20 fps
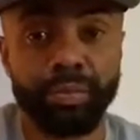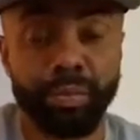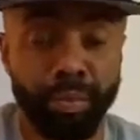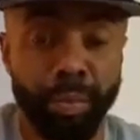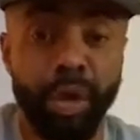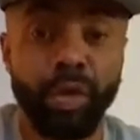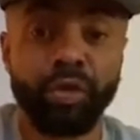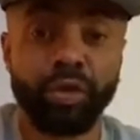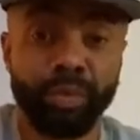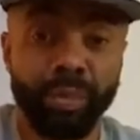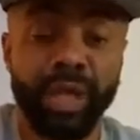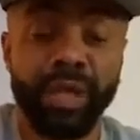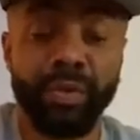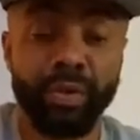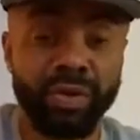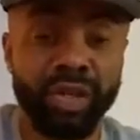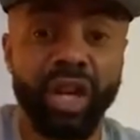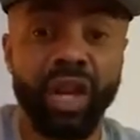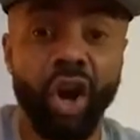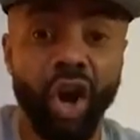Most
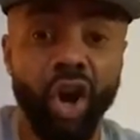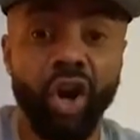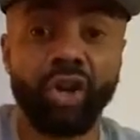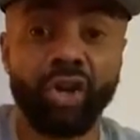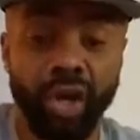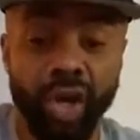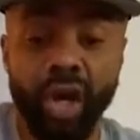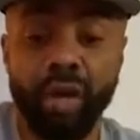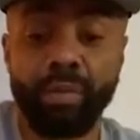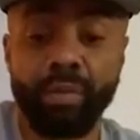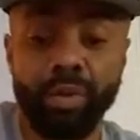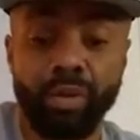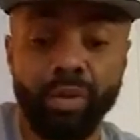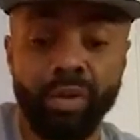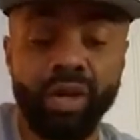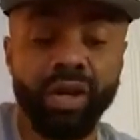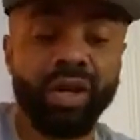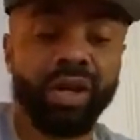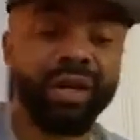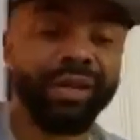people that aren't humble,
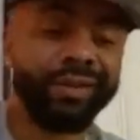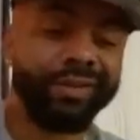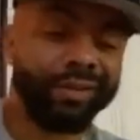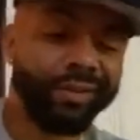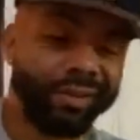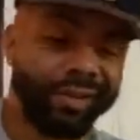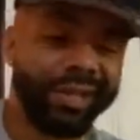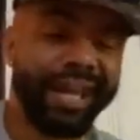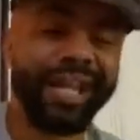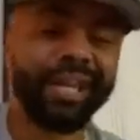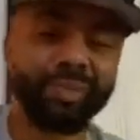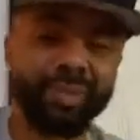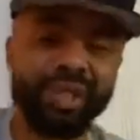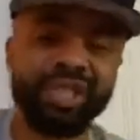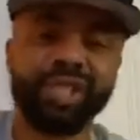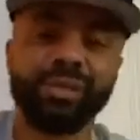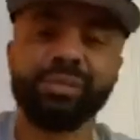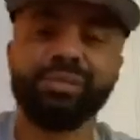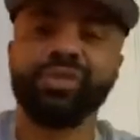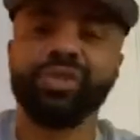got to
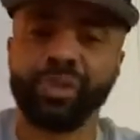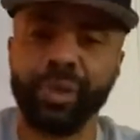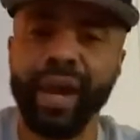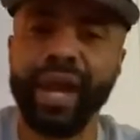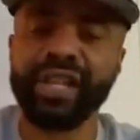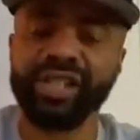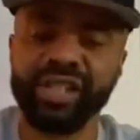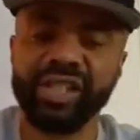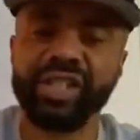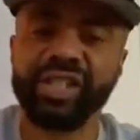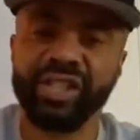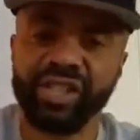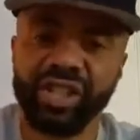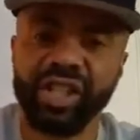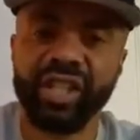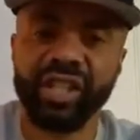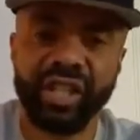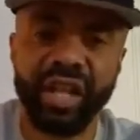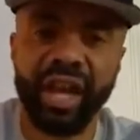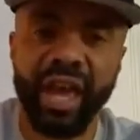be some drastic
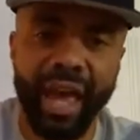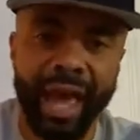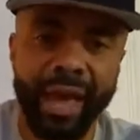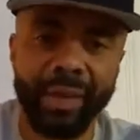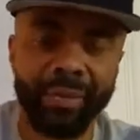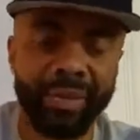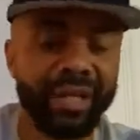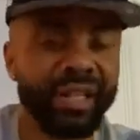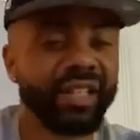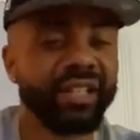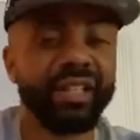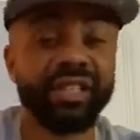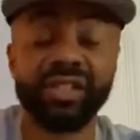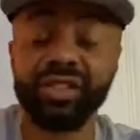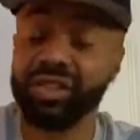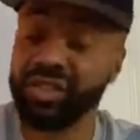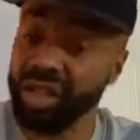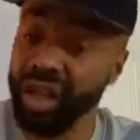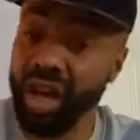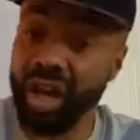shit that happened, and
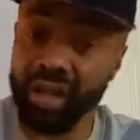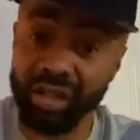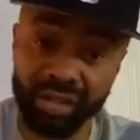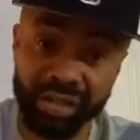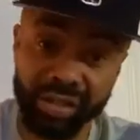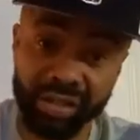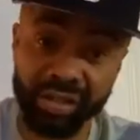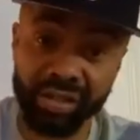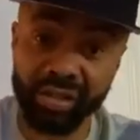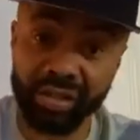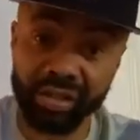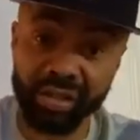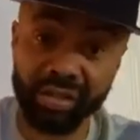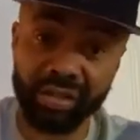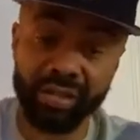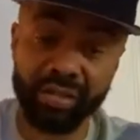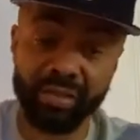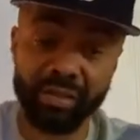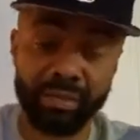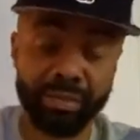it sucks.
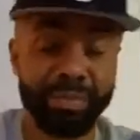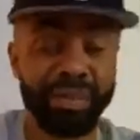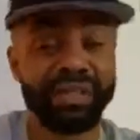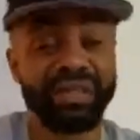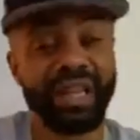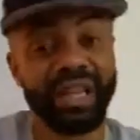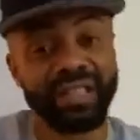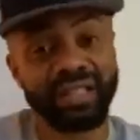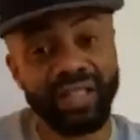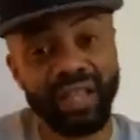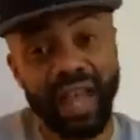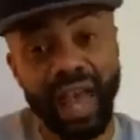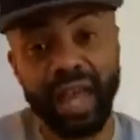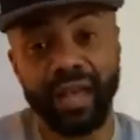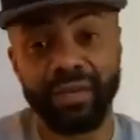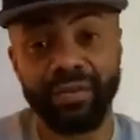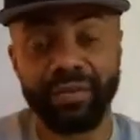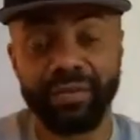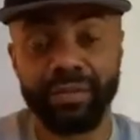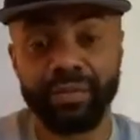But that's
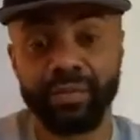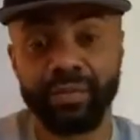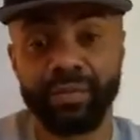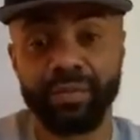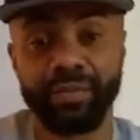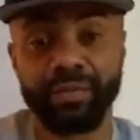life.